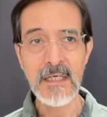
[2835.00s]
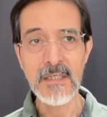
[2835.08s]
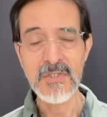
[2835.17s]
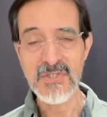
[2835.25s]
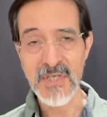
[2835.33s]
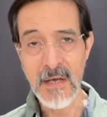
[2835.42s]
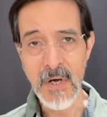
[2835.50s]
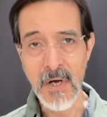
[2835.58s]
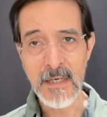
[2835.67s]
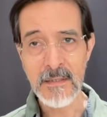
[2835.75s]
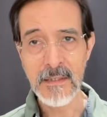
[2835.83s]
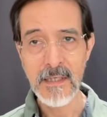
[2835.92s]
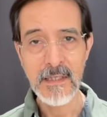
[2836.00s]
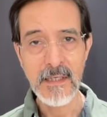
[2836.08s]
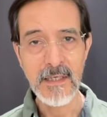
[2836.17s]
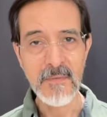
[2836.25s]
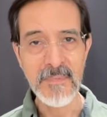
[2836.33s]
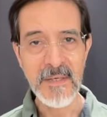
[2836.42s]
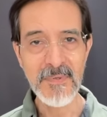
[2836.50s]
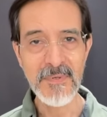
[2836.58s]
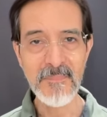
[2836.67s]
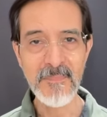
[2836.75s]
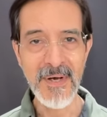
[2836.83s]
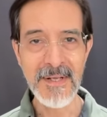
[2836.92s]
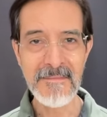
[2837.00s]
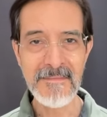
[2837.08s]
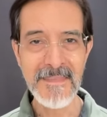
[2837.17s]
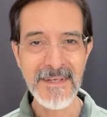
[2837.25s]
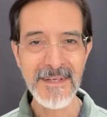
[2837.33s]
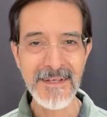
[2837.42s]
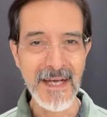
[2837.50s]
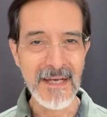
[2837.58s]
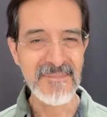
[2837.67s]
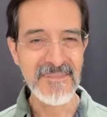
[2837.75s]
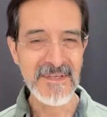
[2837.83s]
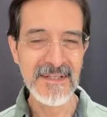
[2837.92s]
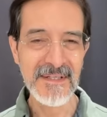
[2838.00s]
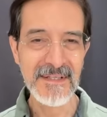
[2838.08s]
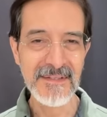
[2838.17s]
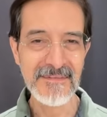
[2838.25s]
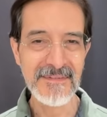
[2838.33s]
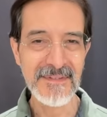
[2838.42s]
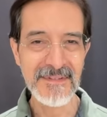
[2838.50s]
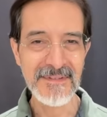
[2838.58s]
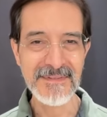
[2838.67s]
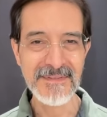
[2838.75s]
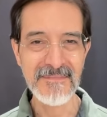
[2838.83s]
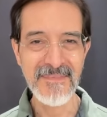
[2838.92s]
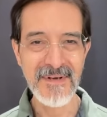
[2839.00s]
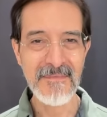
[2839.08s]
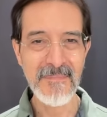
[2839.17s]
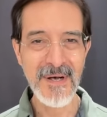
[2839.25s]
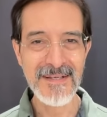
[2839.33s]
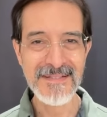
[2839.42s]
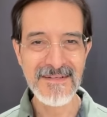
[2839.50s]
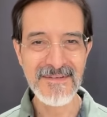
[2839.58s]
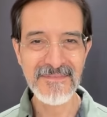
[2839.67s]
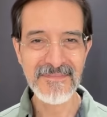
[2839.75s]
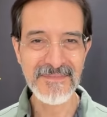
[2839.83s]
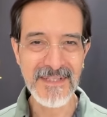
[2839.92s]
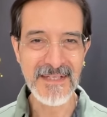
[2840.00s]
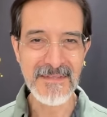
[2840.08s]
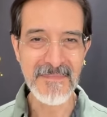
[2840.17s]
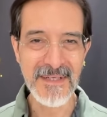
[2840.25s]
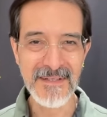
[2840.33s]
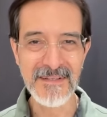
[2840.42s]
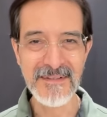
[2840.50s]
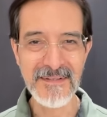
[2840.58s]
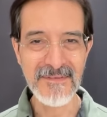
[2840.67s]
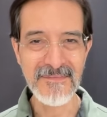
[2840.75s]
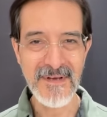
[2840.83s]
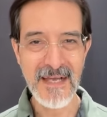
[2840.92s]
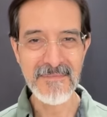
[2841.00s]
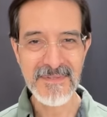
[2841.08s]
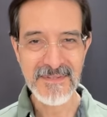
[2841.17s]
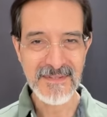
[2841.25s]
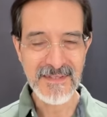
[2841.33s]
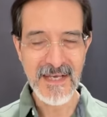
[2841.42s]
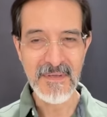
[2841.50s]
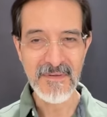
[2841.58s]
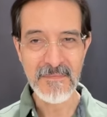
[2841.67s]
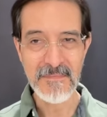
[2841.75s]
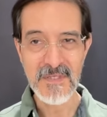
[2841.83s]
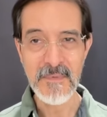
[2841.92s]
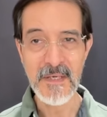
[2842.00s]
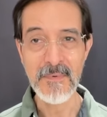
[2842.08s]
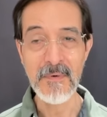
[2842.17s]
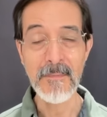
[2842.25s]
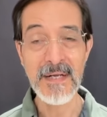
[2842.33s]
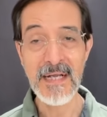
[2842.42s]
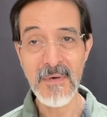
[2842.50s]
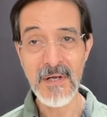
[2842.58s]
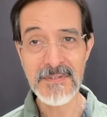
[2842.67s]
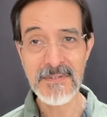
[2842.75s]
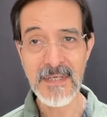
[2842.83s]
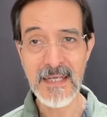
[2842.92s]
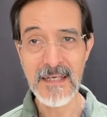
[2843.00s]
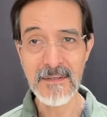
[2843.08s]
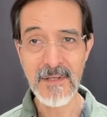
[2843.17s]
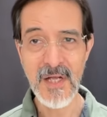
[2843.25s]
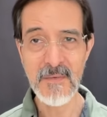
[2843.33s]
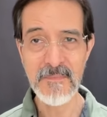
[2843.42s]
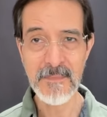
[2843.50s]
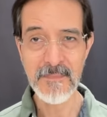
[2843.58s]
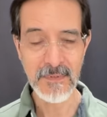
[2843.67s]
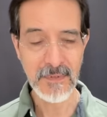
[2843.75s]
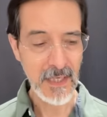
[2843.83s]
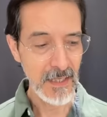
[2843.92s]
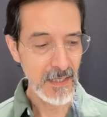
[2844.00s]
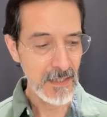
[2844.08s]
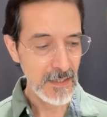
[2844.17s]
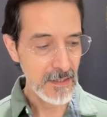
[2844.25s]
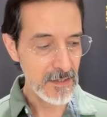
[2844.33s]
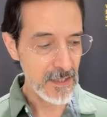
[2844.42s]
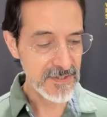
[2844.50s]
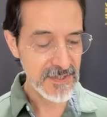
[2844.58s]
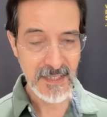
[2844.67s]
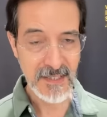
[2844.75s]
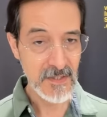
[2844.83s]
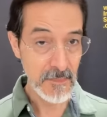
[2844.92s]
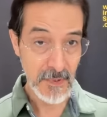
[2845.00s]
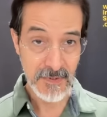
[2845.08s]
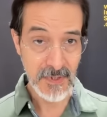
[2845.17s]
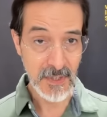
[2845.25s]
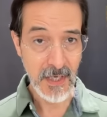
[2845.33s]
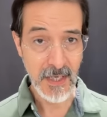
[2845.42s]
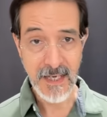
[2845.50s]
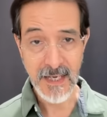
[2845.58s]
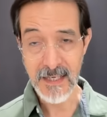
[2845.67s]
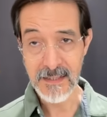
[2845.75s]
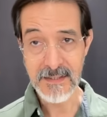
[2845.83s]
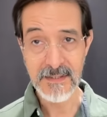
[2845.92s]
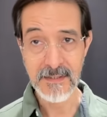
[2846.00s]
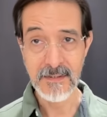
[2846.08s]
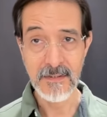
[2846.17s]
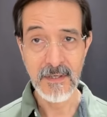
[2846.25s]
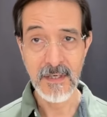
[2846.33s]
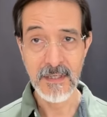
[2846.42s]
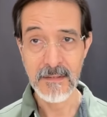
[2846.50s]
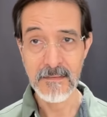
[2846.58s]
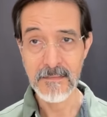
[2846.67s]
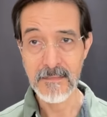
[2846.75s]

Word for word: Some are, and the people who bought them, I'm feeling you know some very positive sentiment you know vibes coming from these people. But I'm also getting a lot of people and I'll see this posted on X, you know, on a